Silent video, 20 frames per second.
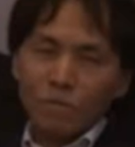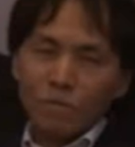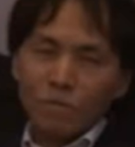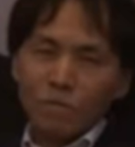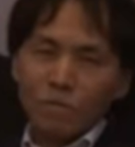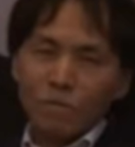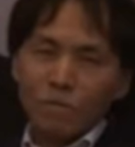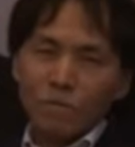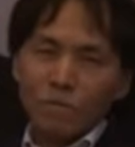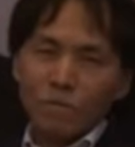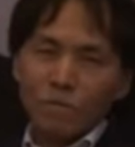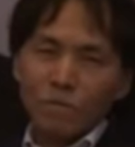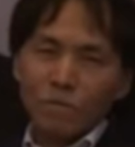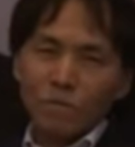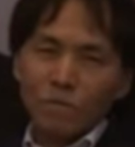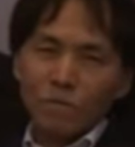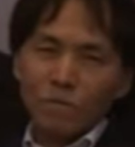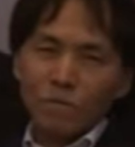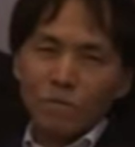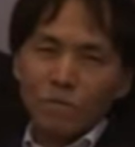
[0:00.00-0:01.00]

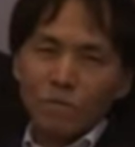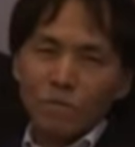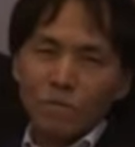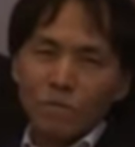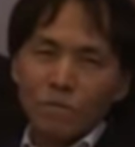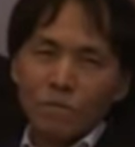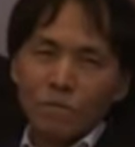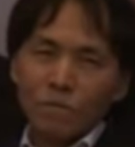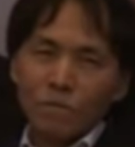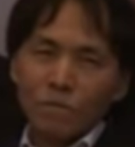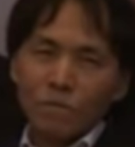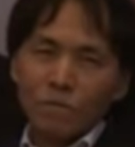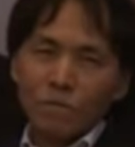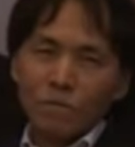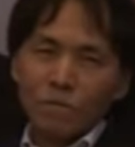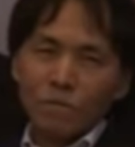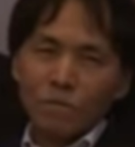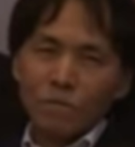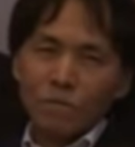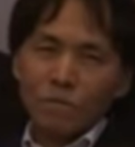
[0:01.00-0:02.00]

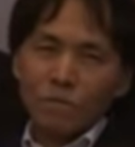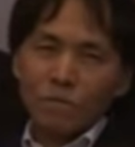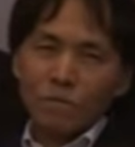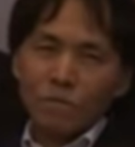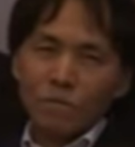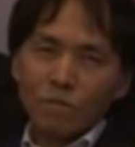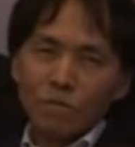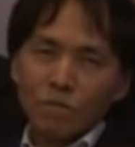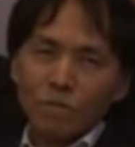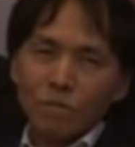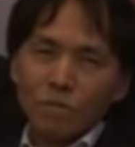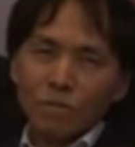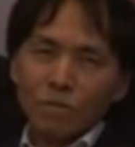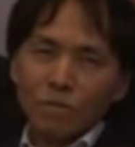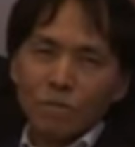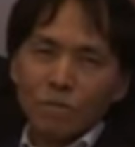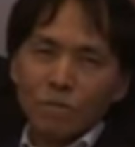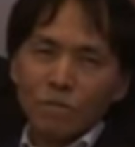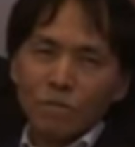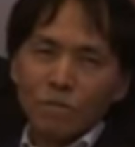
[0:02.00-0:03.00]

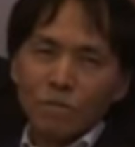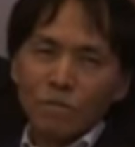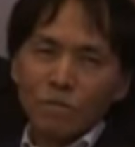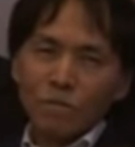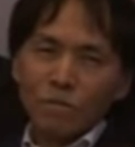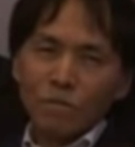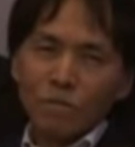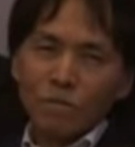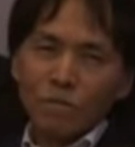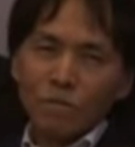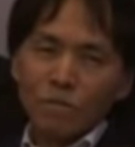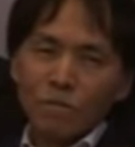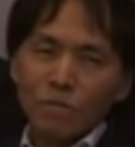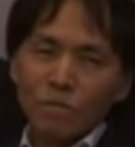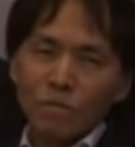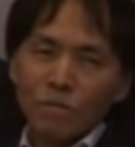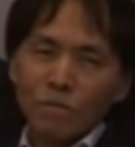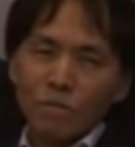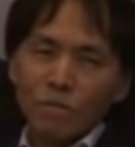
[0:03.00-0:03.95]
No words are spoken by the person on screen.